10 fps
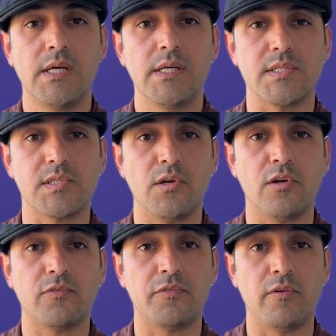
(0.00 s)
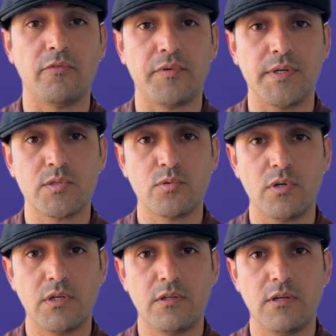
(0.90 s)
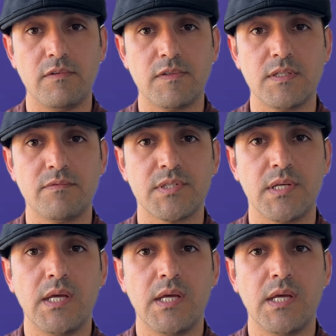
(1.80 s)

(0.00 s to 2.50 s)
Start from first order derivatives,